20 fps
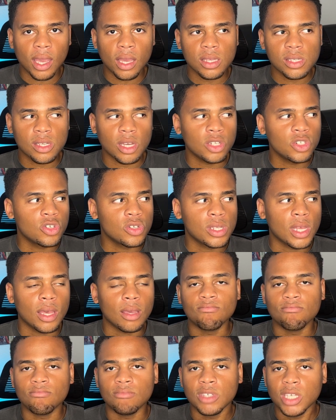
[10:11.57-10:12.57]
Cassandra's like,
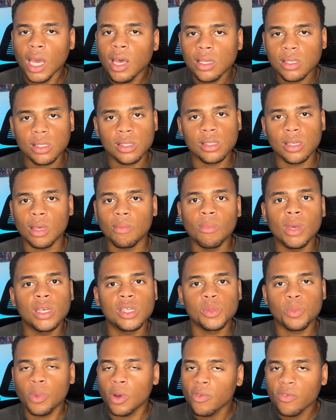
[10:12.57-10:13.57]
yes, it makes
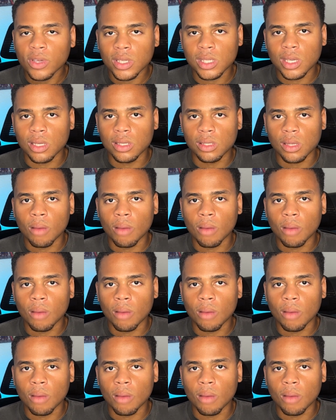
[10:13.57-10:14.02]
perfect sense.